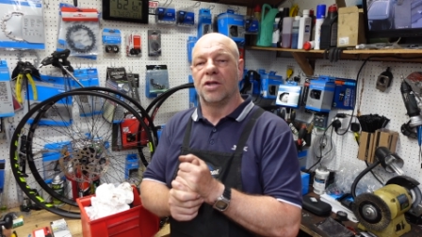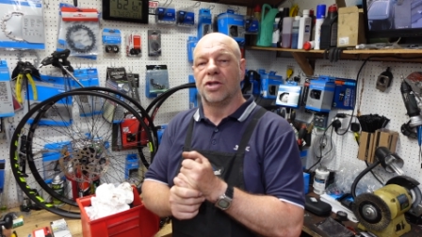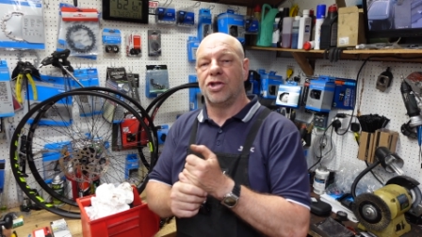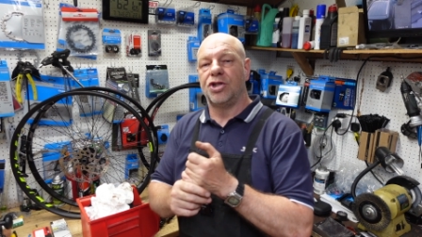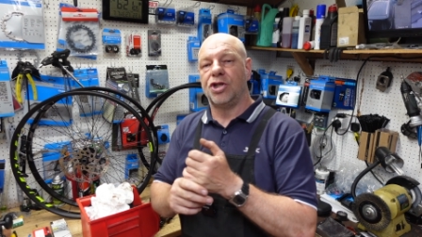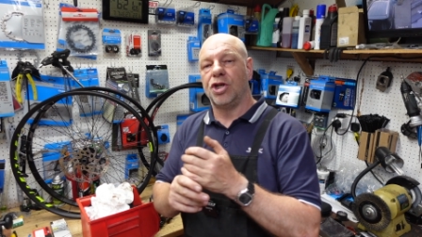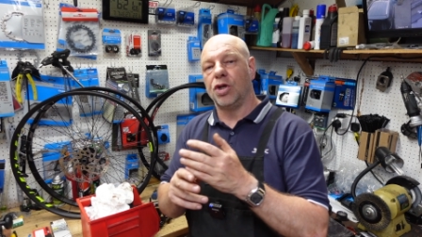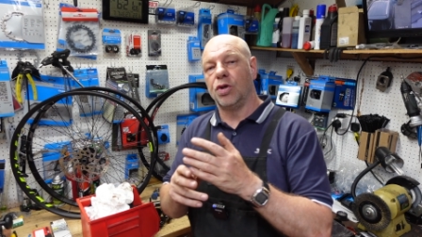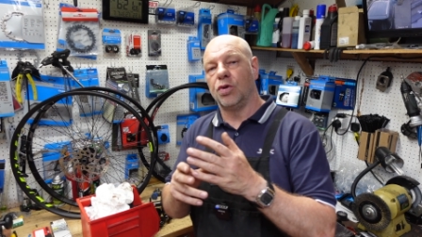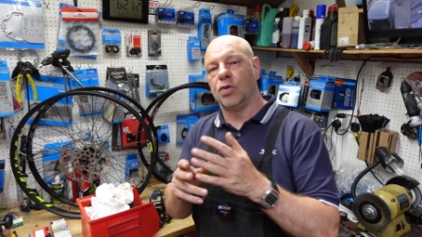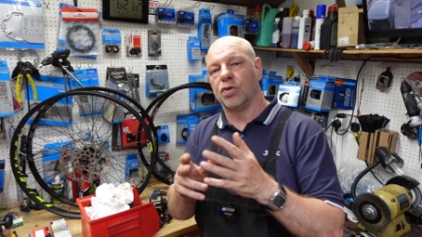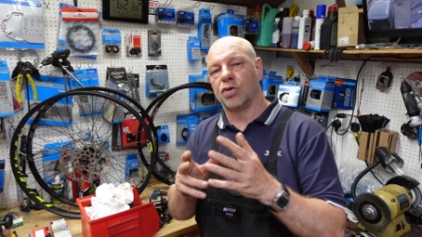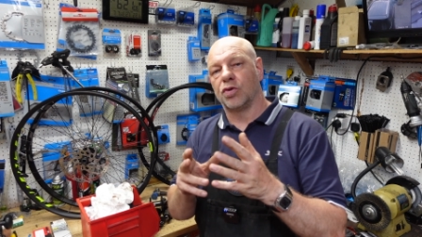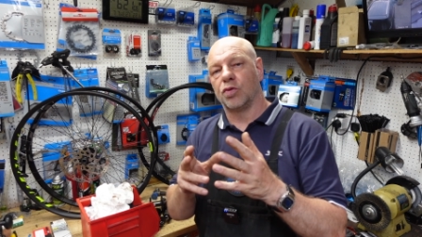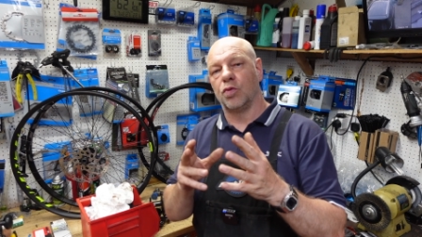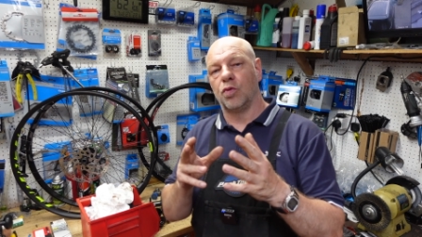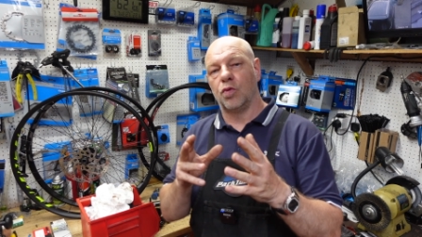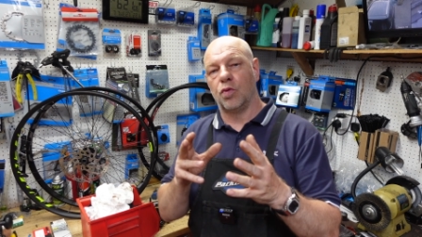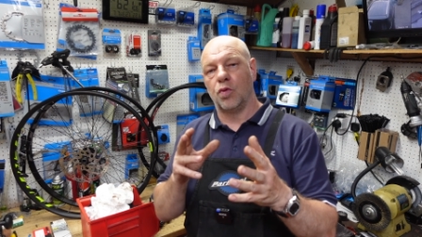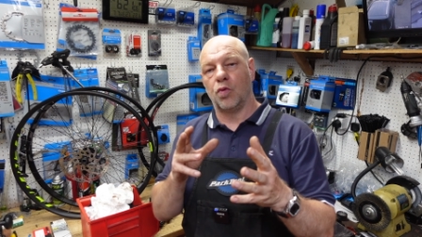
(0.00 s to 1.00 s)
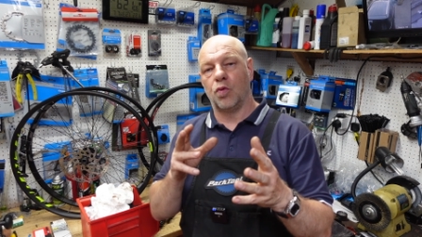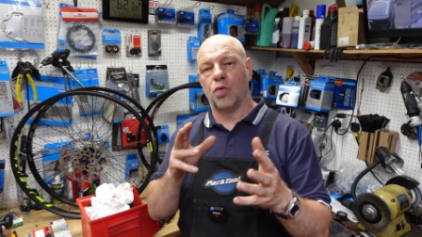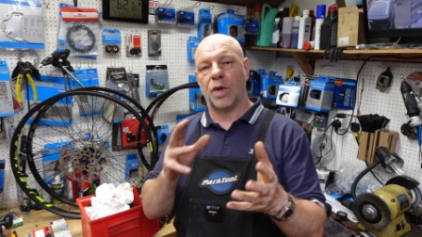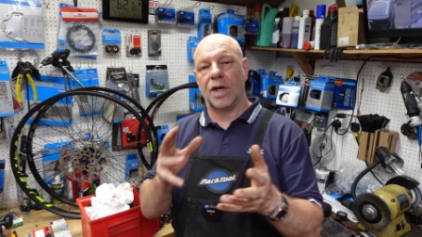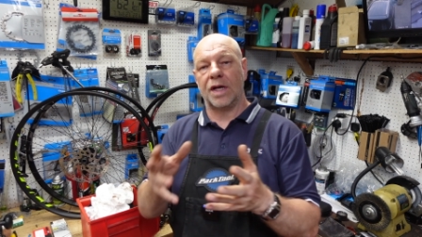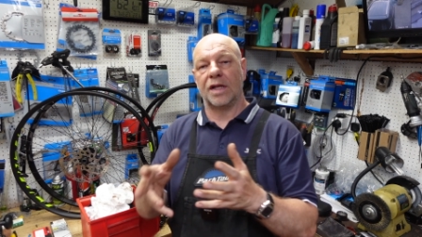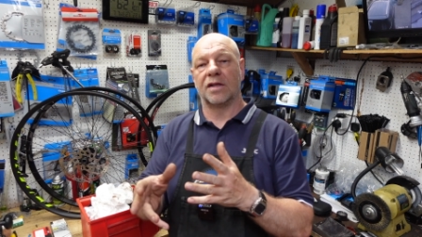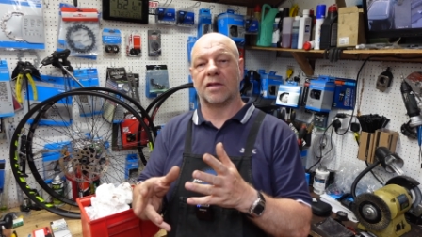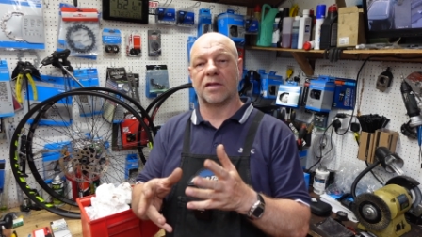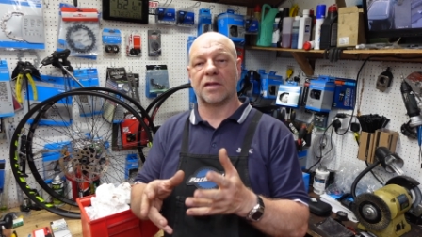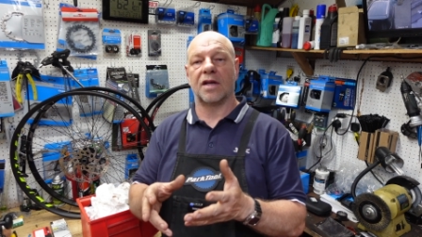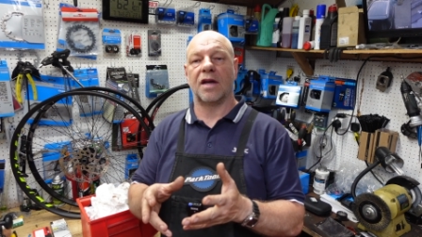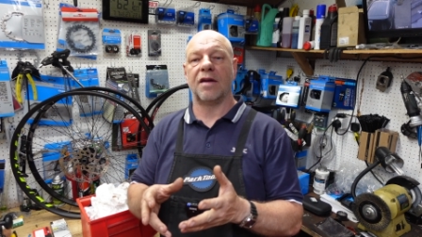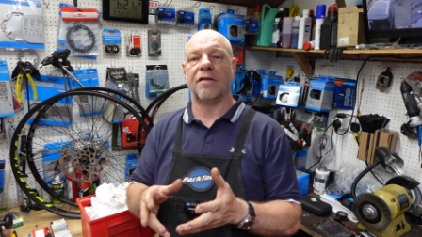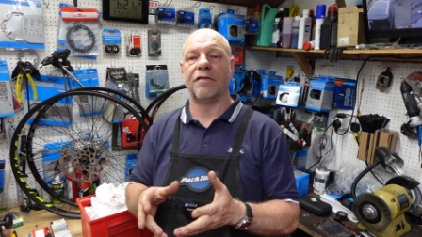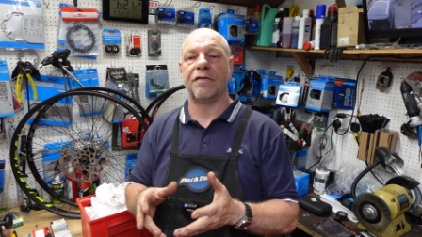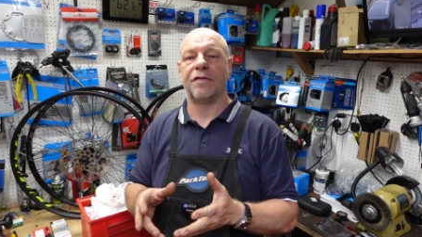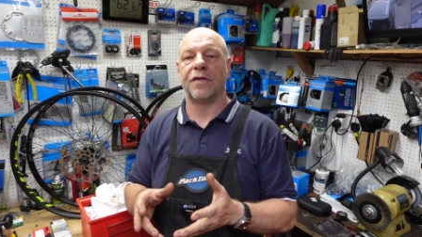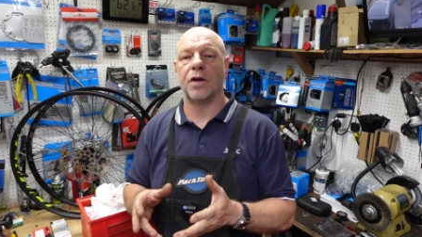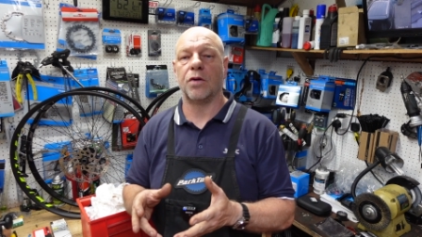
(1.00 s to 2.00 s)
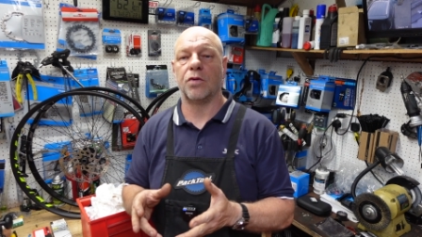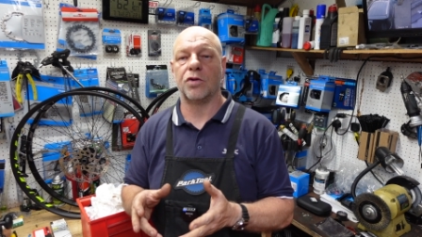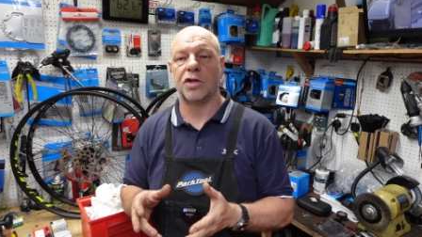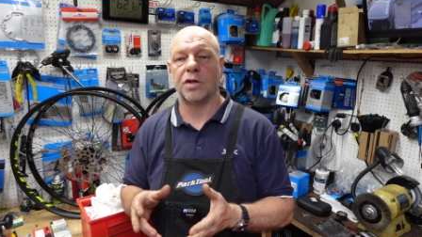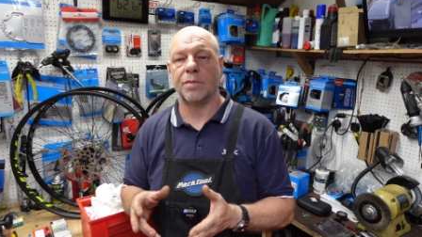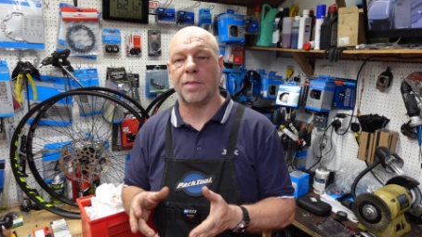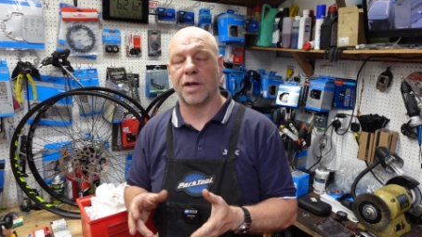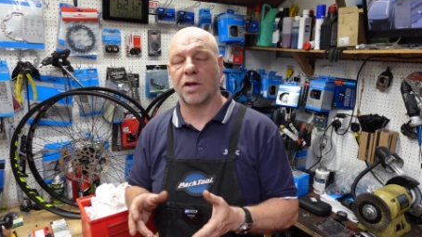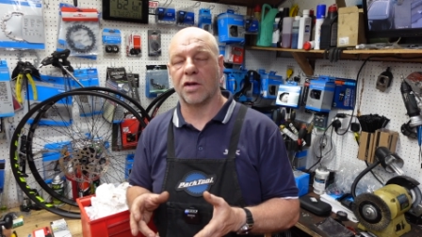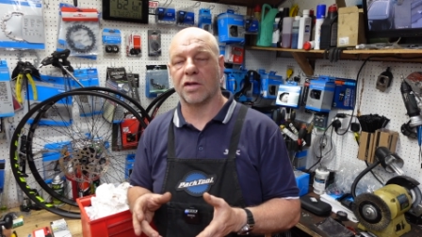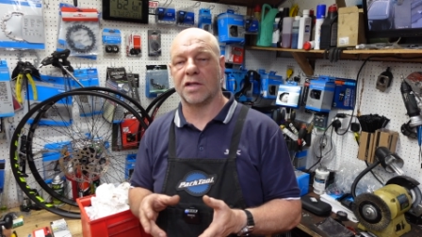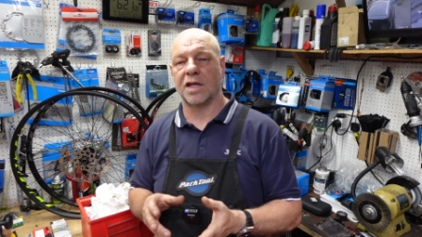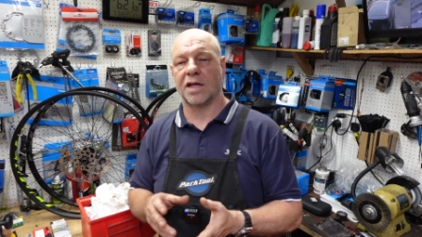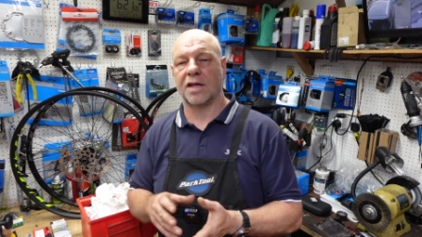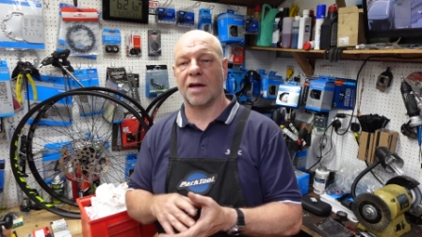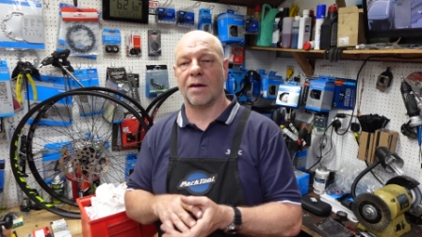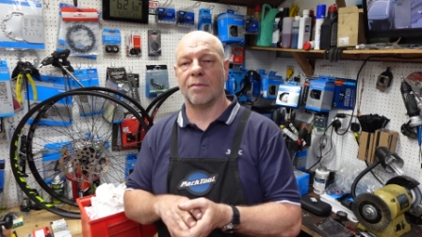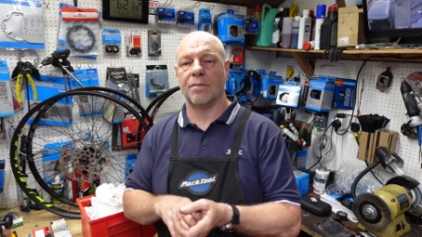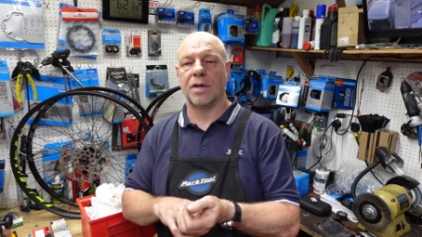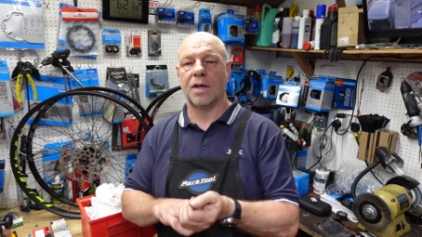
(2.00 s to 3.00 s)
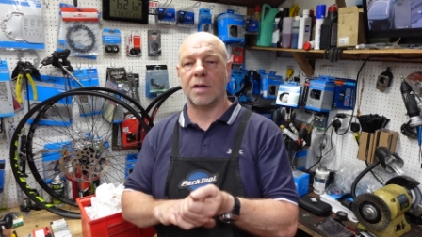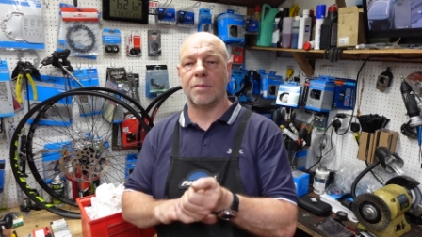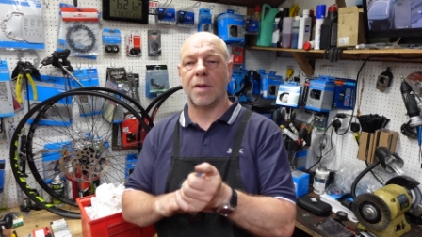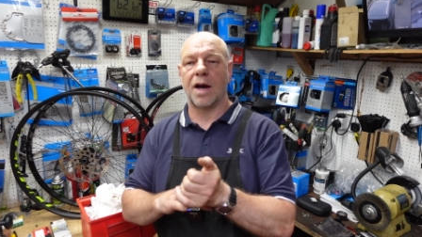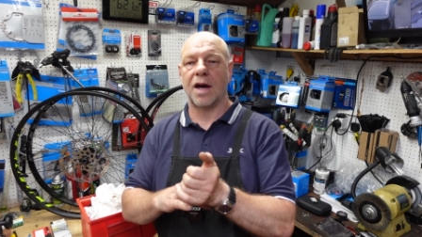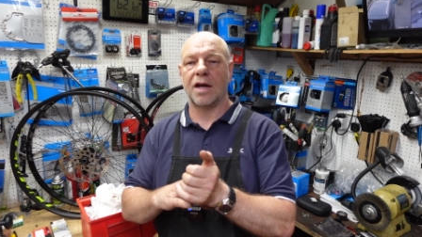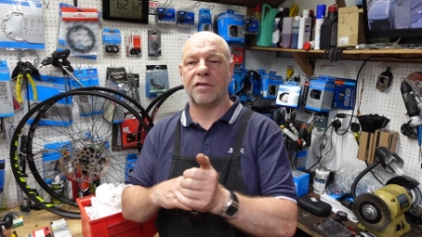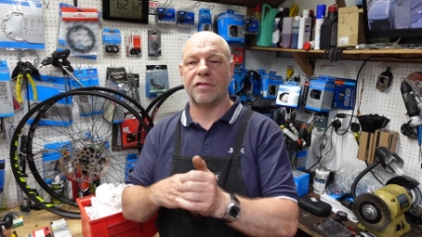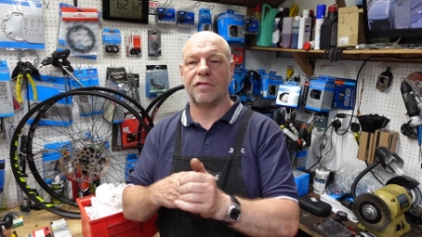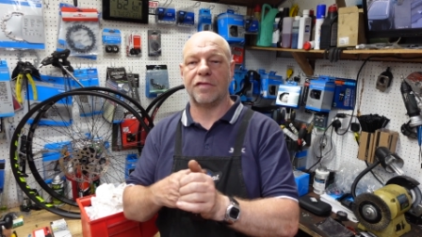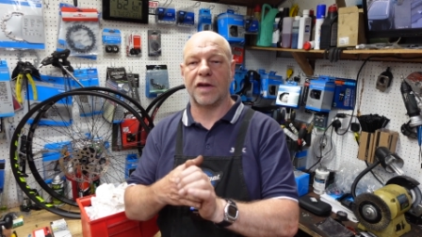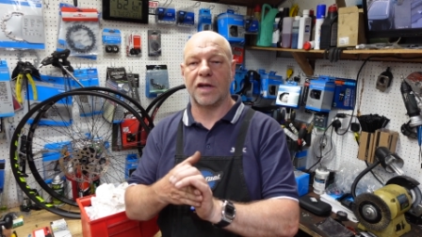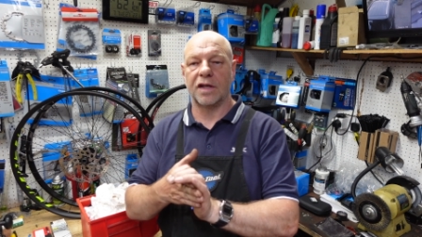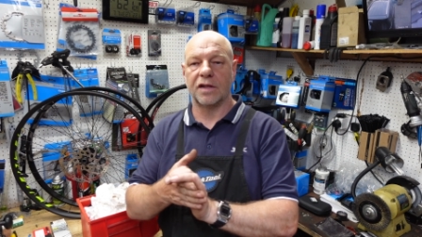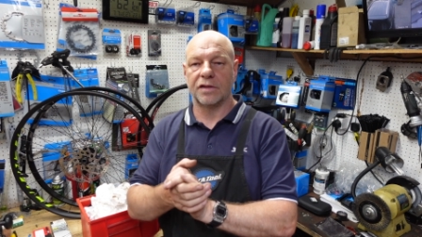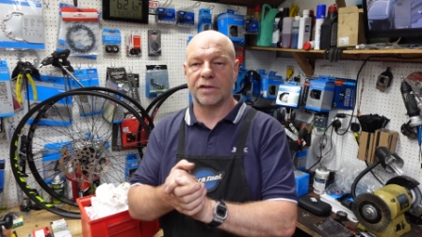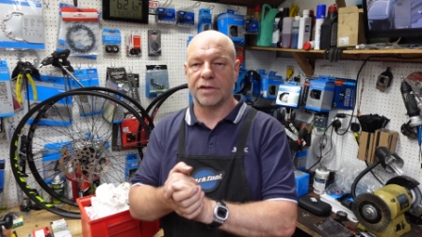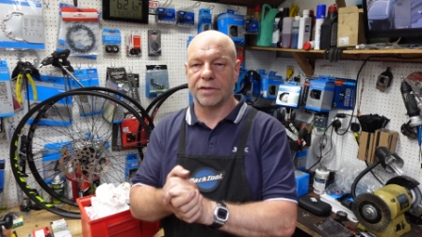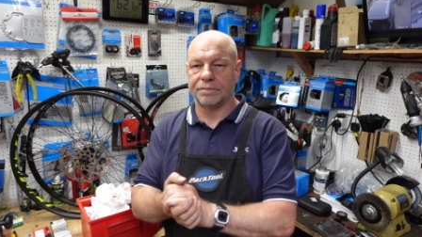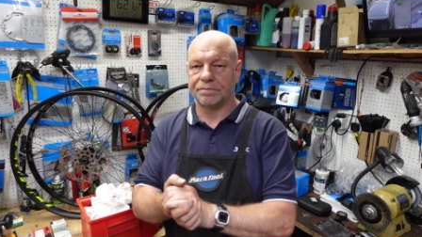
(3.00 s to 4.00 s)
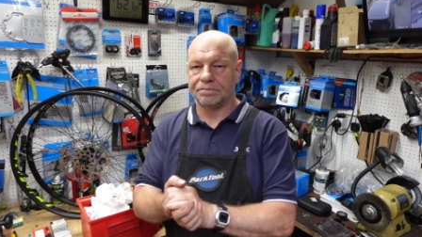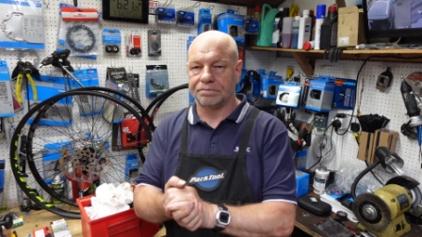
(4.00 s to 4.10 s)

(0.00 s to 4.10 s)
choose wheels in future because it can be a minefield.